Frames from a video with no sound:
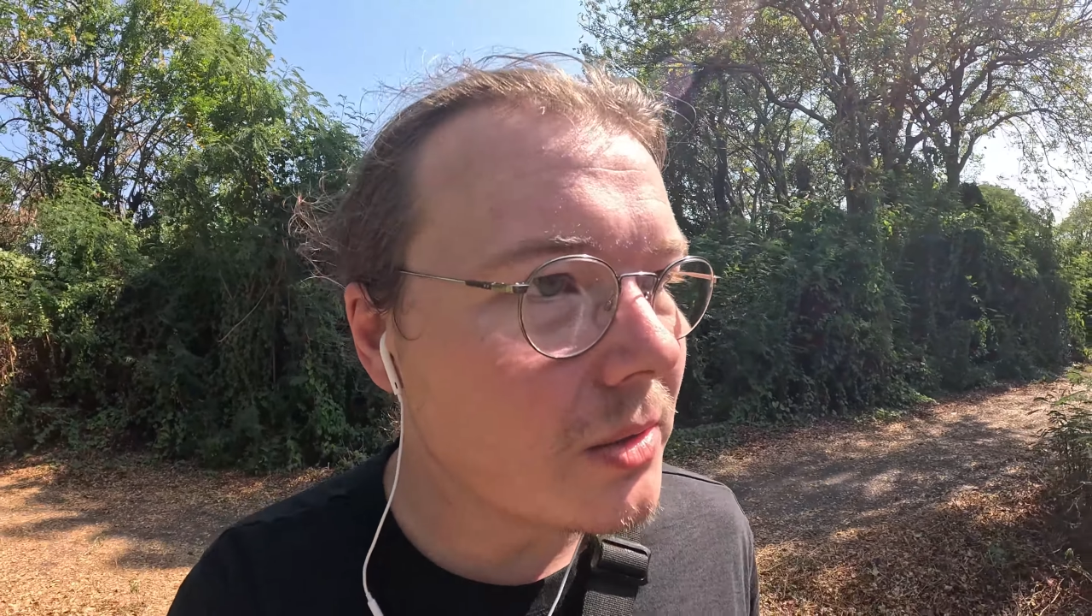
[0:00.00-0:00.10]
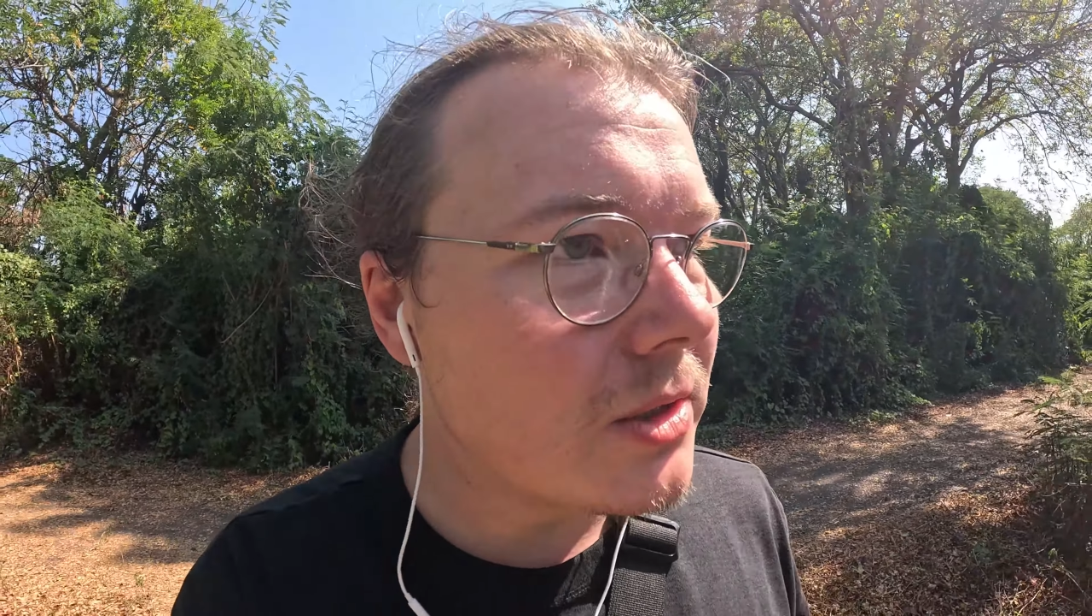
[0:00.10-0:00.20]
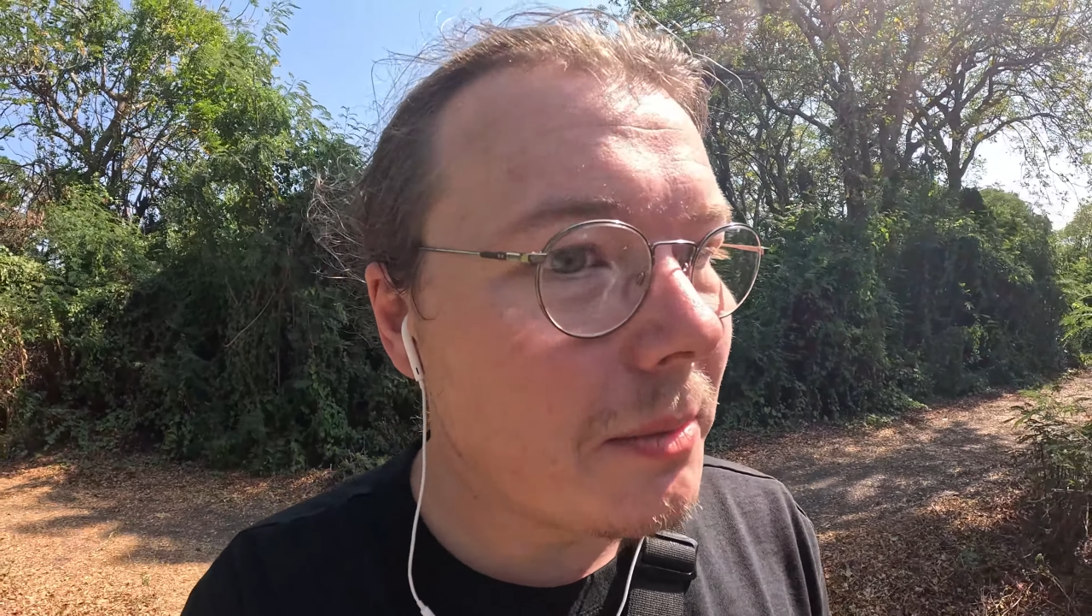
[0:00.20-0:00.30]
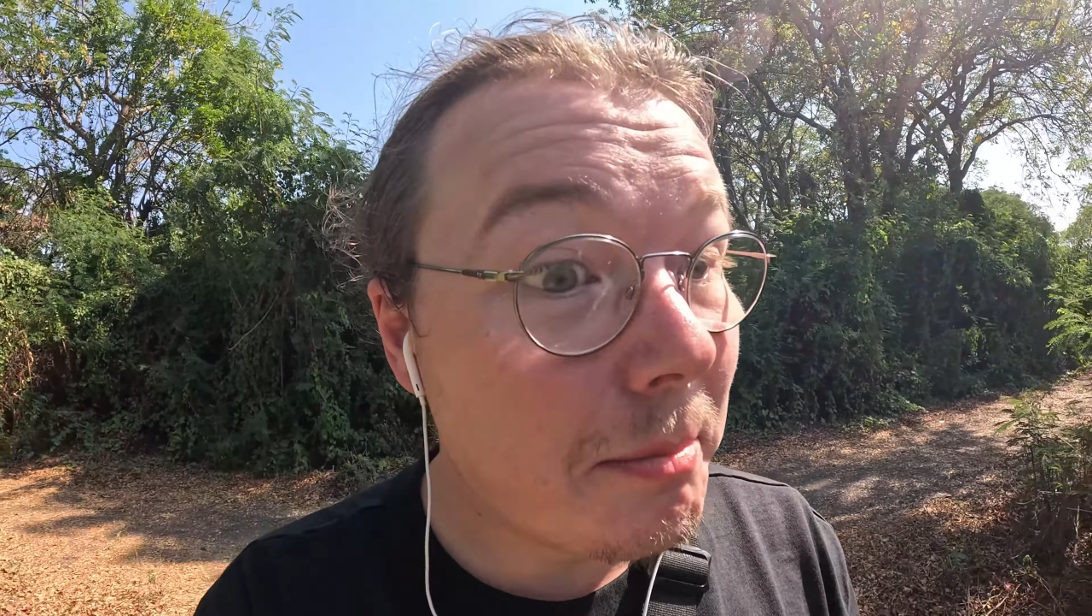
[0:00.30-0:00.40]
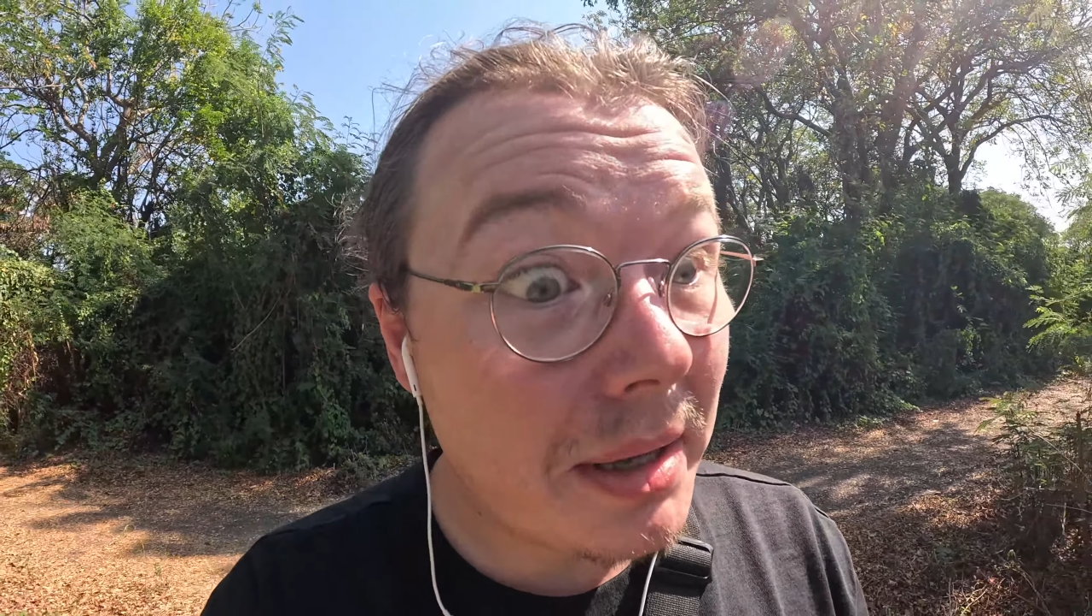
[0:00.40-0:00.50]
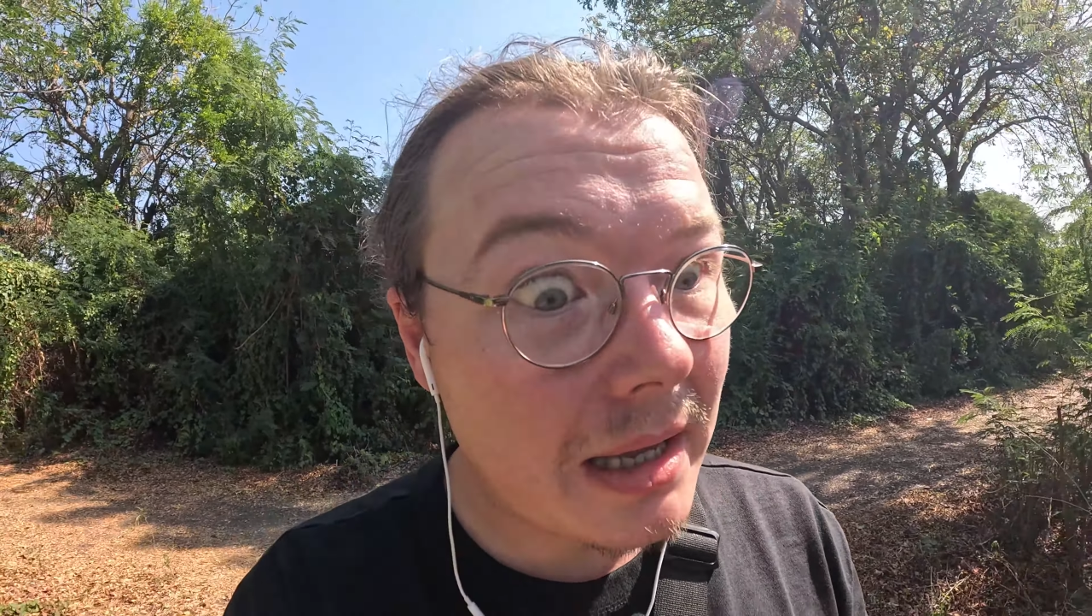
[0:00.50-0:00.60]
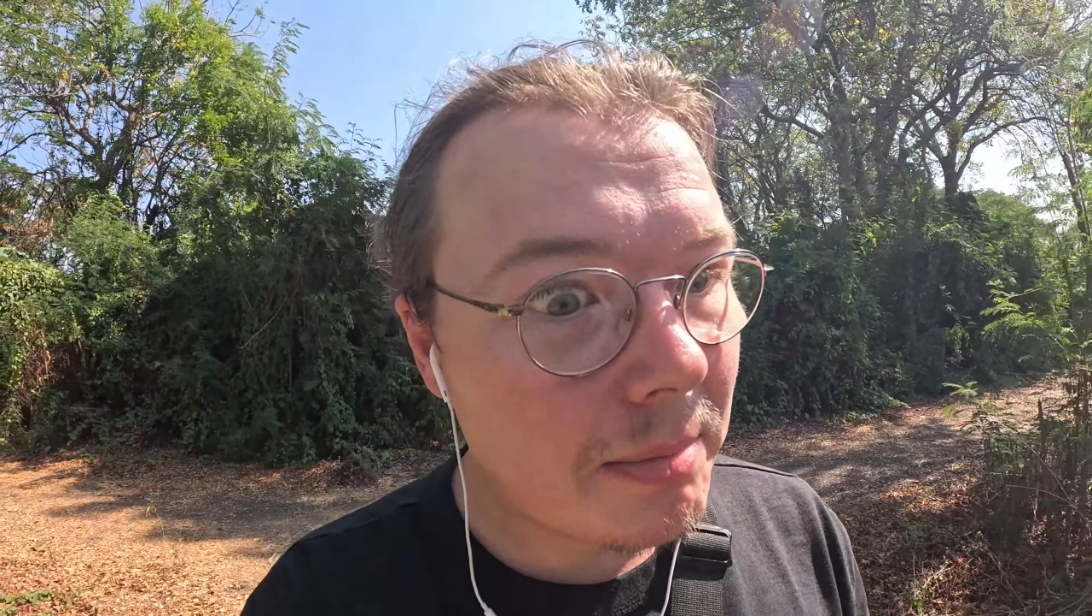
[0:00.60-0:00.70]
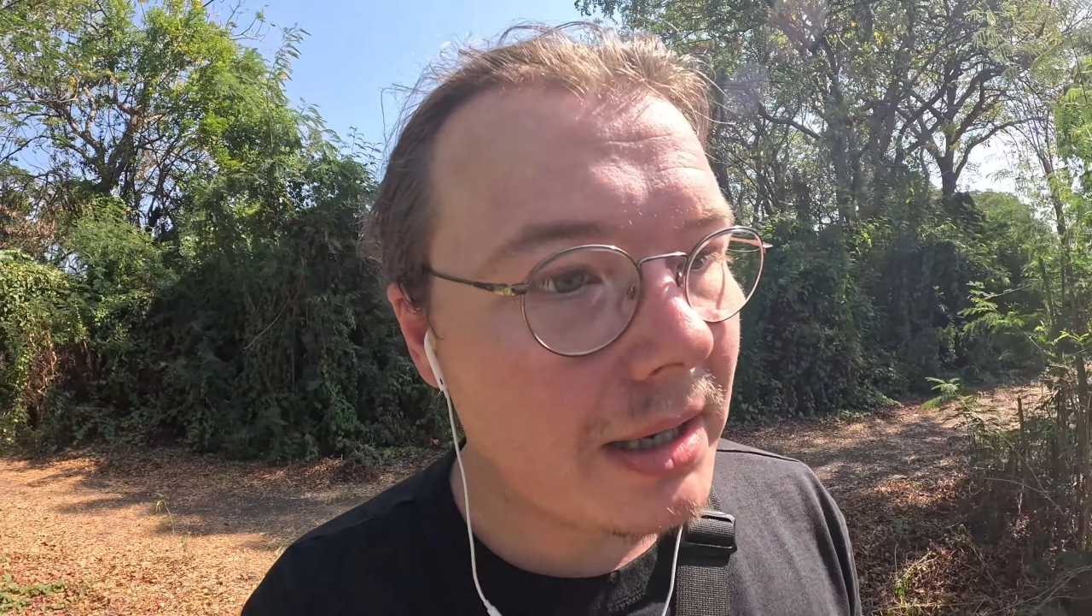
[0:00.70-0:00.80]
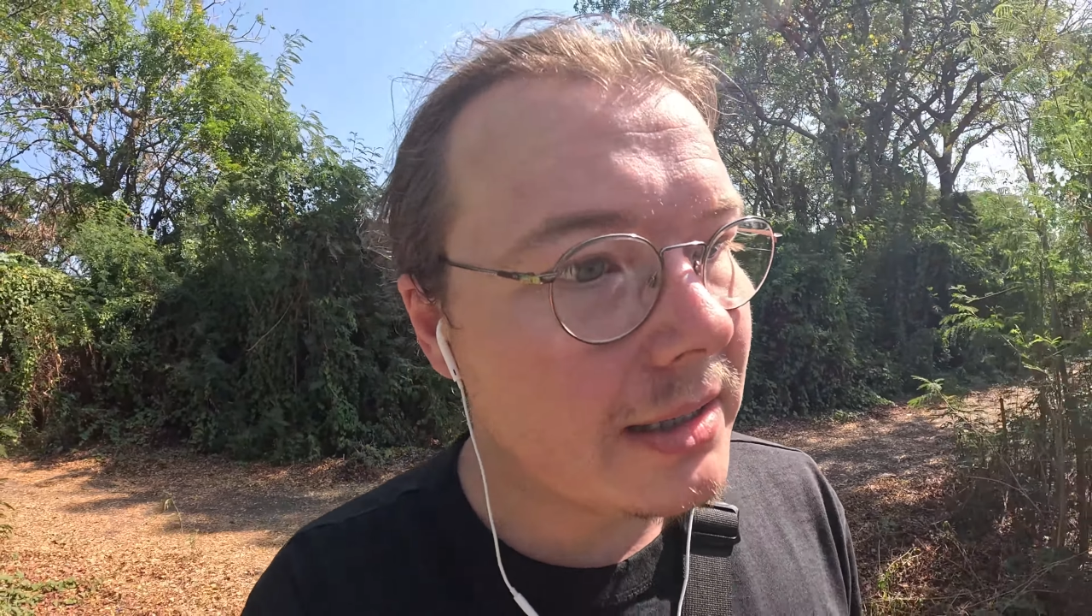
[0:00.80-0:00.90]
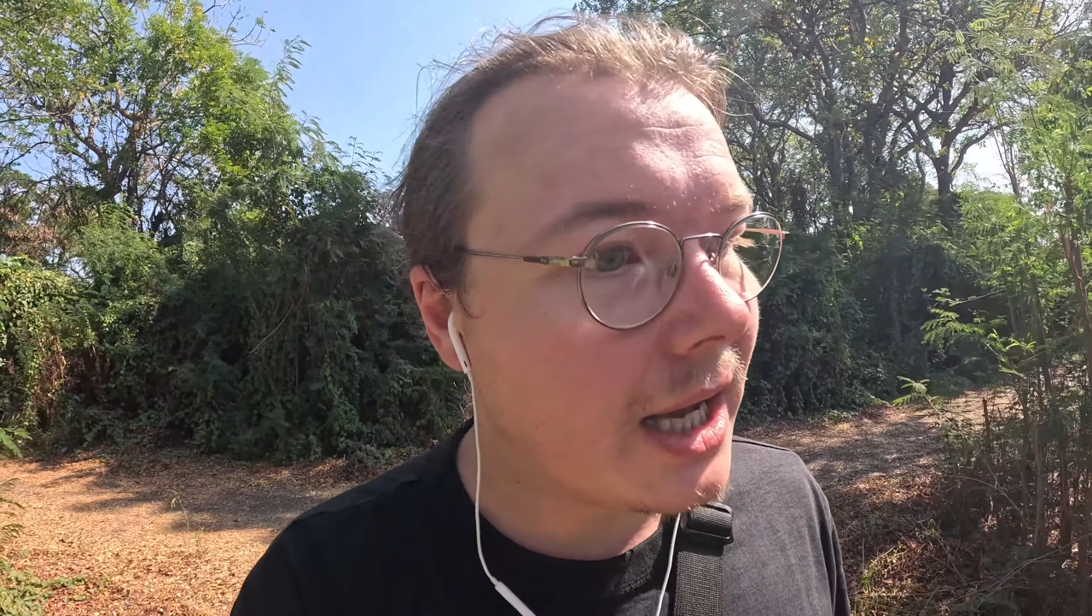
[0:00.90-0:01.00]
to the big
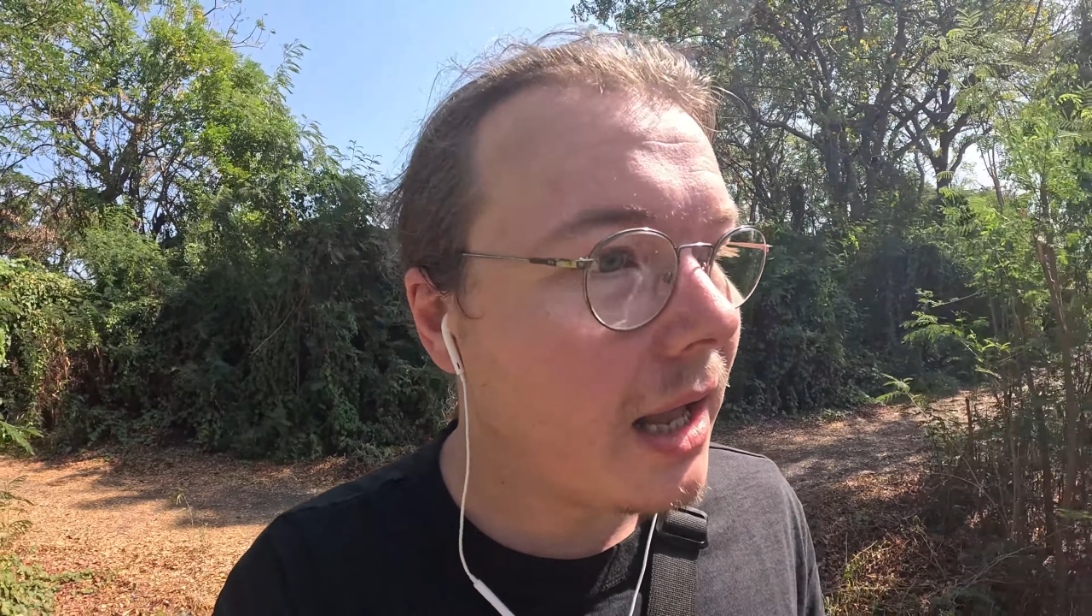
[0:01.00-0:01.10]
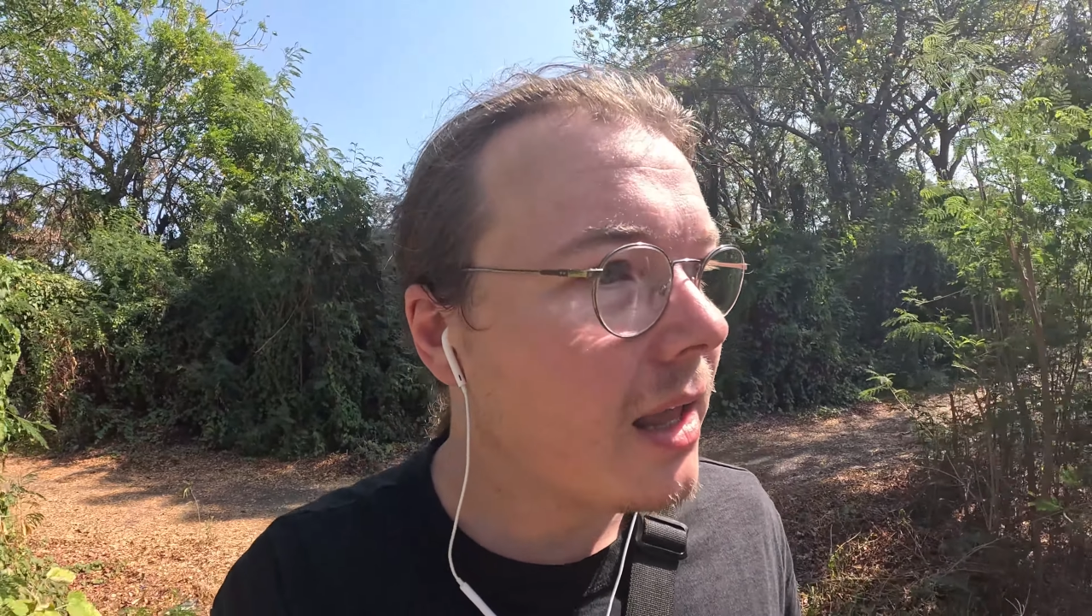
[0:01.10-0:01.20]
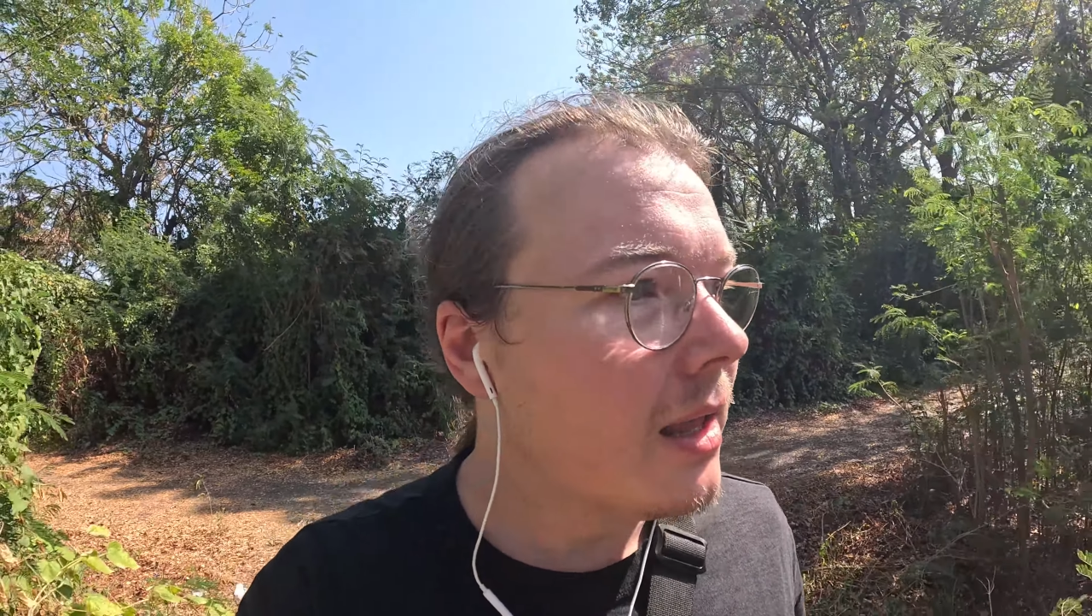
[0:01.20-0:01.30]
building.